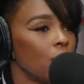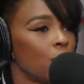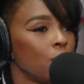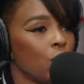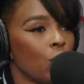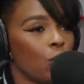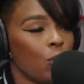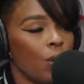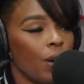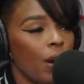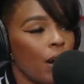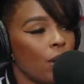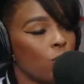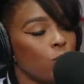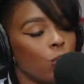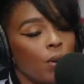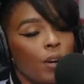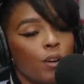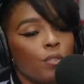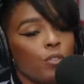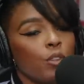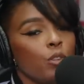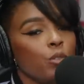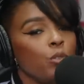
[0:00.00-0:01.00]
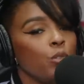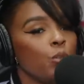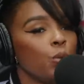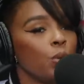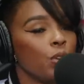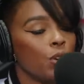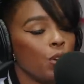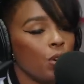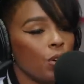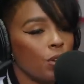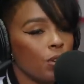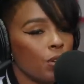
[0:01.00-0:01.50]
you know whatever you do
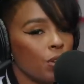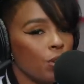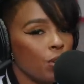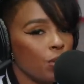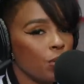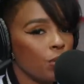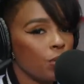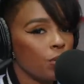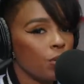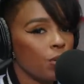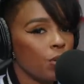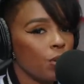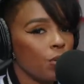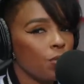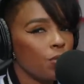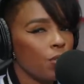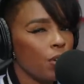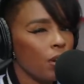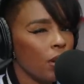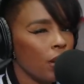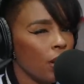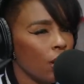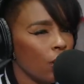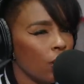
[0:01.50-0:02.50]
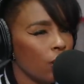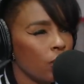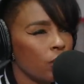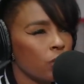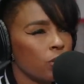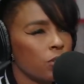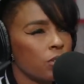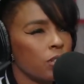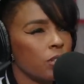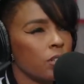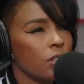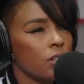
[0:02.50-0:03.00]
in your your your
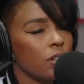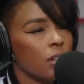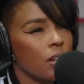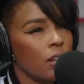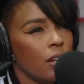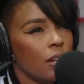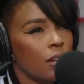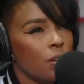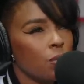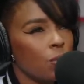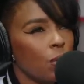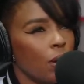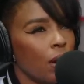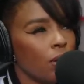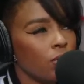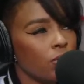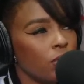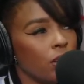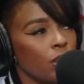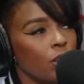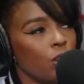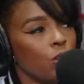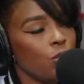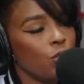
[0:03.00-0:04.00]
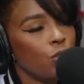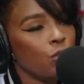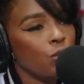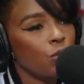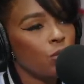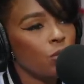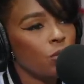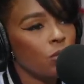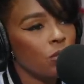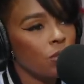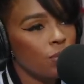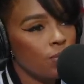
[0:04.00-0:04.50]
videos and what I've seen you
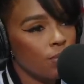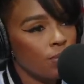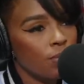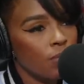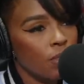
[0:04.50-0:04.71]
do.